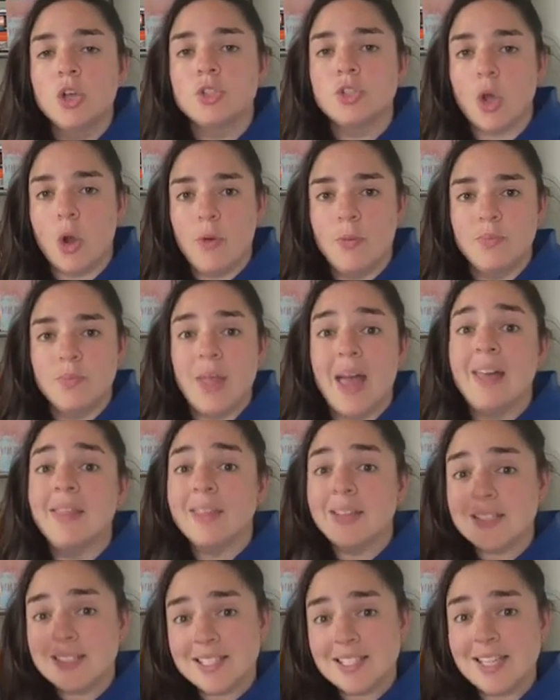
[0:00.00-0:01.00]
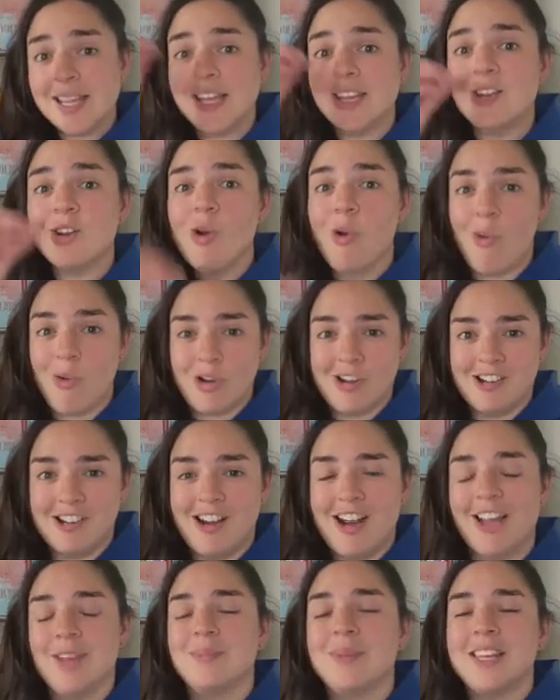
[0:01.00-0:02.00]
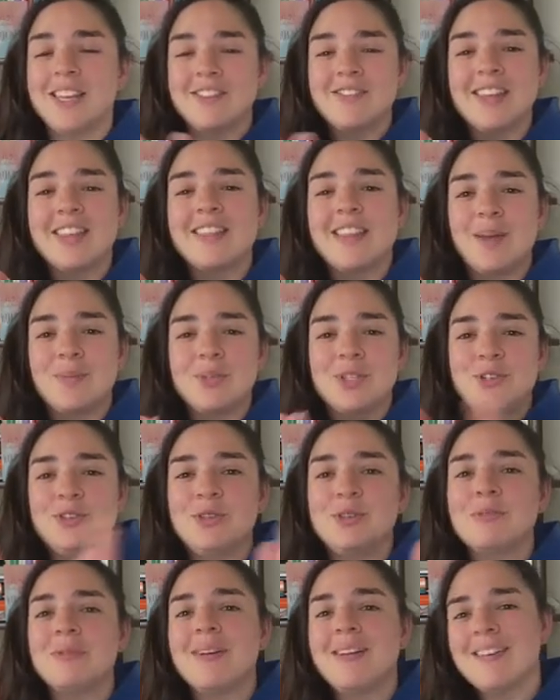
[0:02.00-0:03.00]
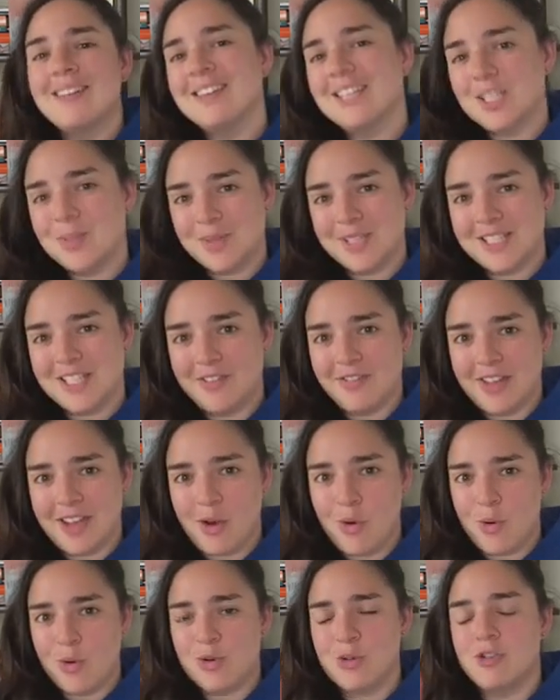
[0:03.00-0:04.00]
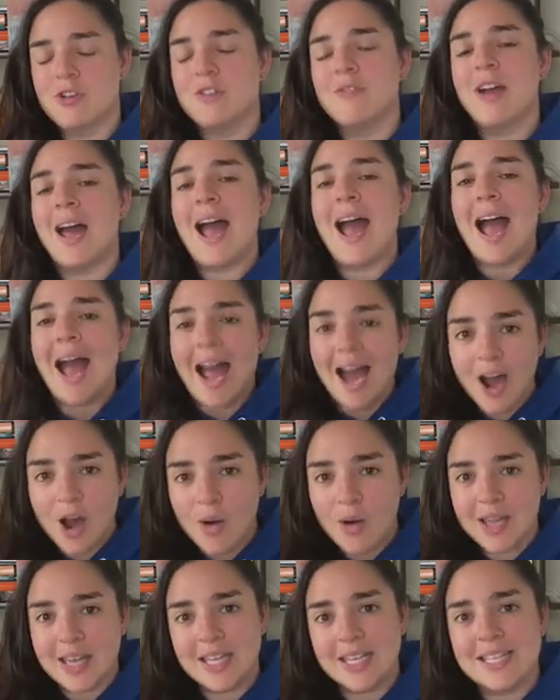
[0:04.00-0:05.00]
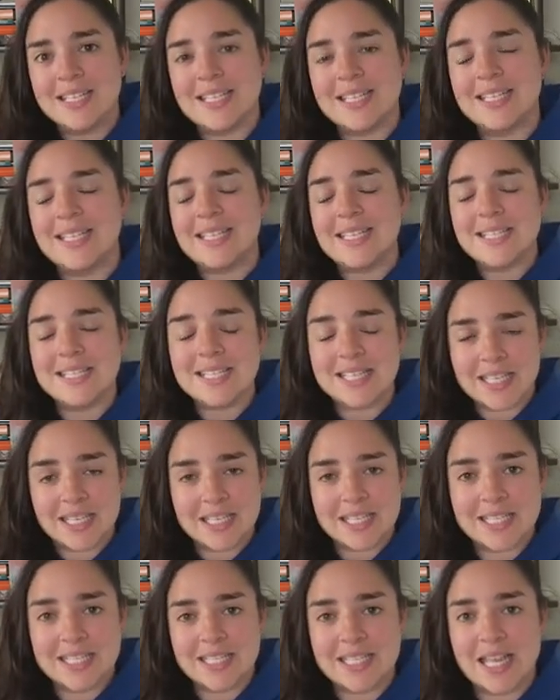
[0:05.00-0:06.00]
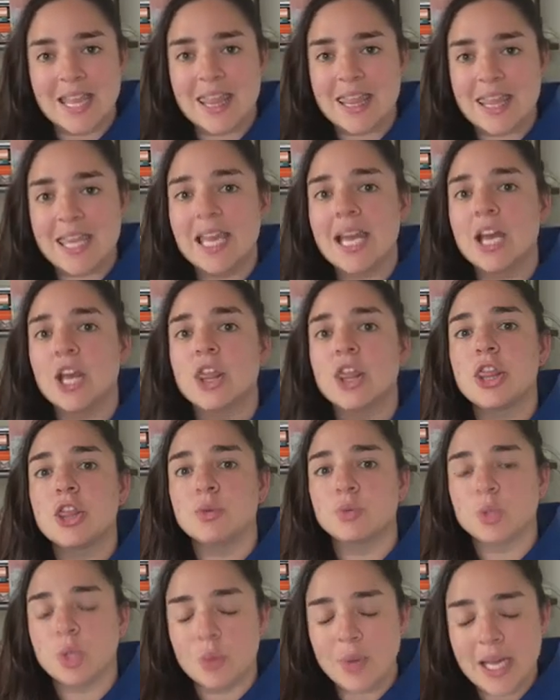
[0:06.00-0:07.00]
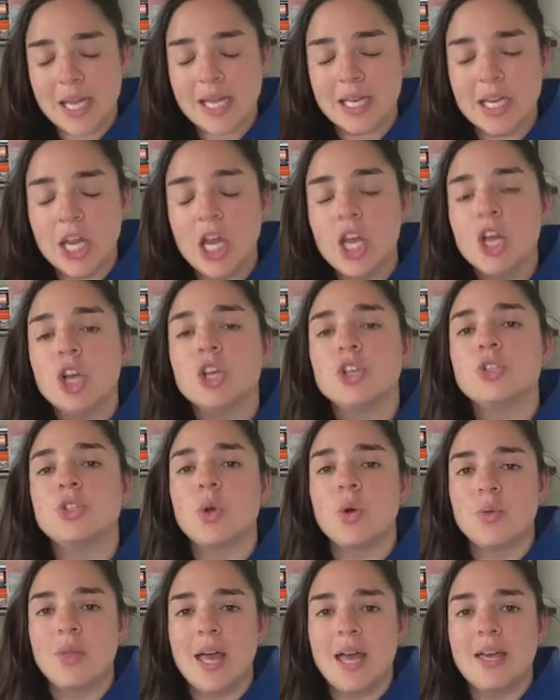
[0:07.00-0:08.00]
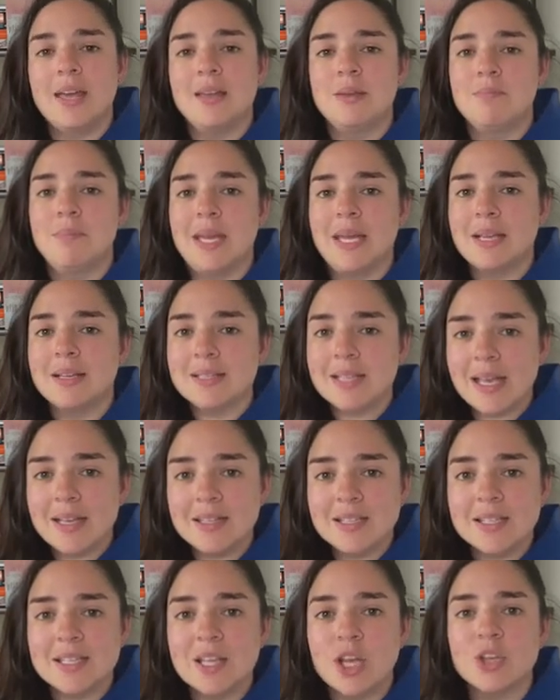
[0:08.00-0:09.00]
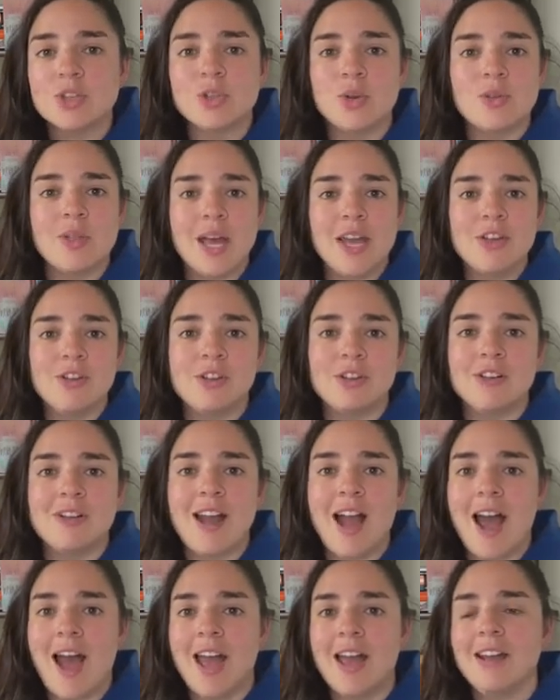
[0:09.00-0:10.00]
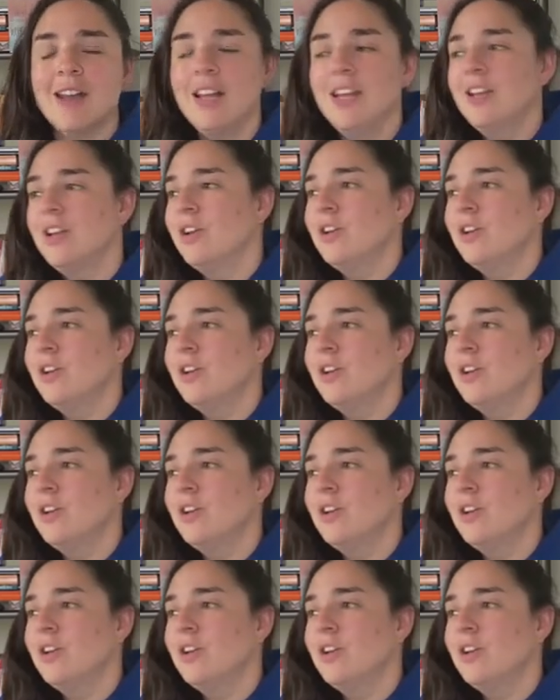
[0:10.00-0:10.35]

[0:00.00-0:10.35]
So, and this is in order. I'm giving them to you in a specific order of how it is easiest to think through it so that it makes sense, so that you're not